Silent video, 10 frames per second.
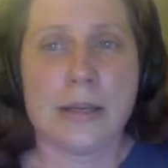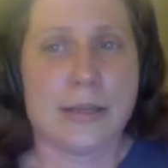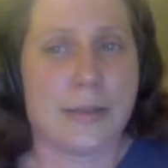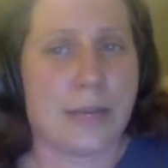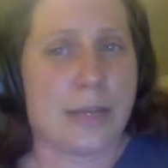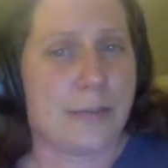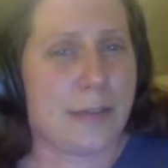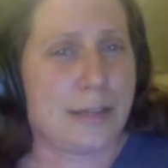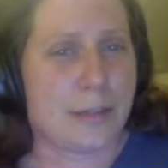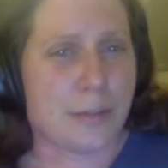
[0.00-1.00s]
So these
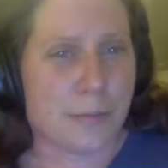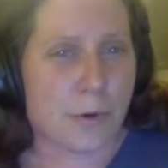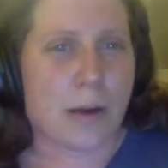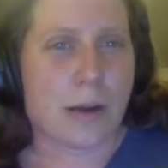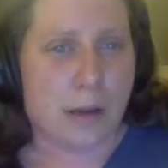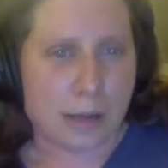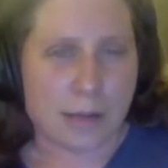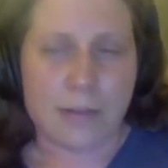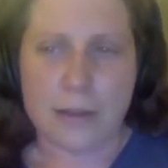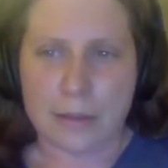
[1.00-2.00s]
events are
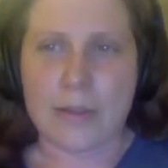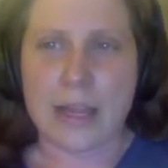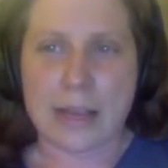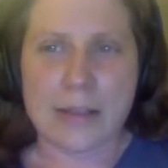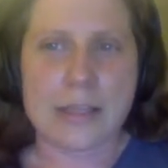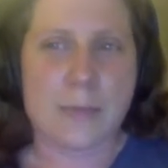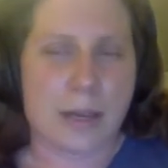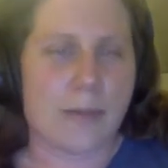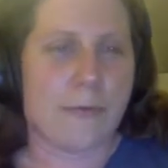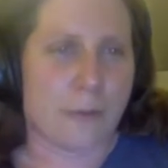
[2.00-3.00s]
more likely to
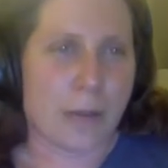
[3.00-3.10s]
become